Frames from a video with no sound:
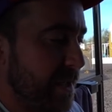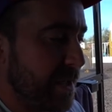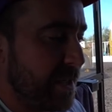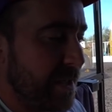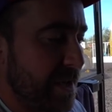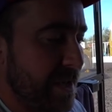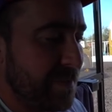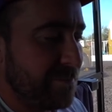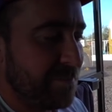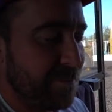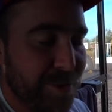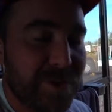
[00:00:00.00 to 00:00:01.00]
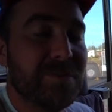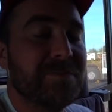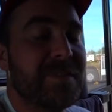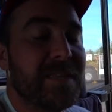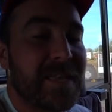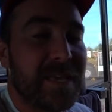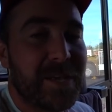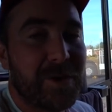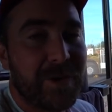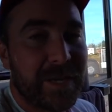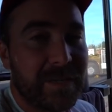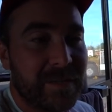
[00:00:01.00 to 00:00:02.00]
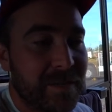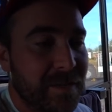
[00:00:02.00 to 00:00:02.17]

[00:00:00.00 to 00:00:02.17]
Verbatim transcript: I I will get that going